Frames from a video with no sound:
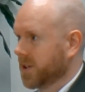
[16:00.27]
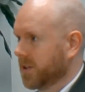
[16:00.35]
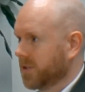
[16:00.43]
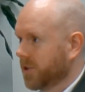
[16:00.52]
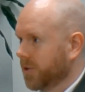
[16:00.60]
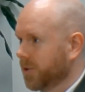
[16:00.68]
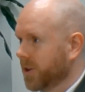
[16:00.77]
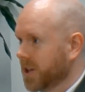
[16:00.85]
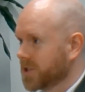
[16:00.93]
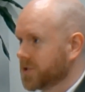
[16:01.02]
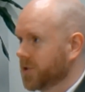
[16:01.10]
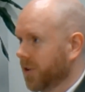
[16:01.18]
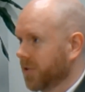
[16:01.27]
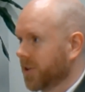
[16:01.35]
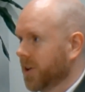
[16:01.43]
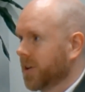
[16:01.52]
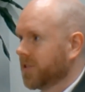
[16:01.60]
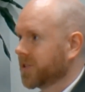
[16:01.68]
So it's not
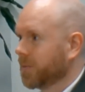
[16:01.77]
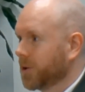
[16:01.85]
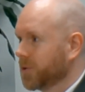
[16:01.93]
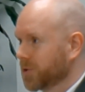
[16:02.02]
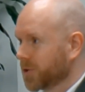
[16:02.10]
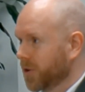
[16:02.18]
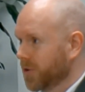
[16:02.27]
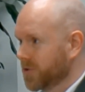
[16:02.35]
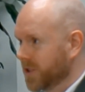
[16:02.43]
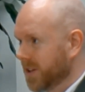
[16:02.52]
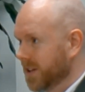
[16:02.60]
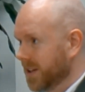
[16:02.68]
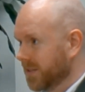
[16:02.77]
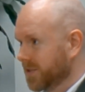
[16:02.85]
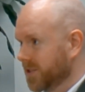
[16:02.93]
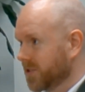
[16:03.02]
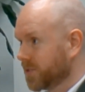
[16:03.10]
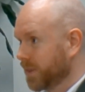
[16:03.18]
someone who goes and lives
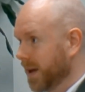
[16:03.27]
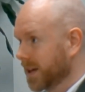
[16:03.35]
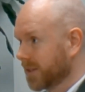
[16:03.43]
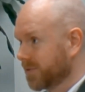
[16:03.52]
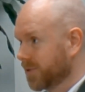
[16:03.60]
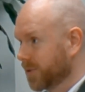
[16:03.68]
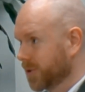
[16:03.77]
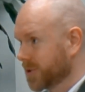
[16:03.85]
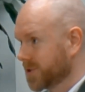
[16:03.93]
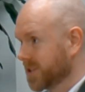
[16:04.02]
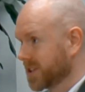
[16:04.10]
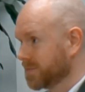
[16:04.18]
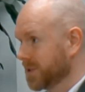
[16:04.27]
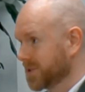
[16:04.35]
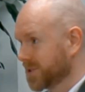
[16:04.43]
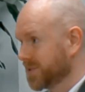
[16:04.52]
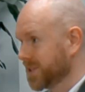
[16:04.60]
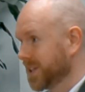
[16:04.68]
in Spain for 6
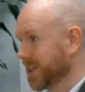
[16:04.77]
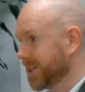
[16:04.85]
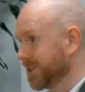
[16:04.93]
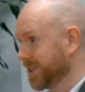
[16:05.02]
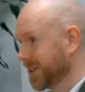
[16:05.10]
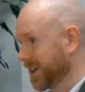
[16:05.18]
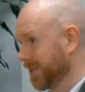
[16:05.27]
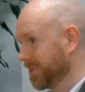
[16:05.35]
months of the year and then comes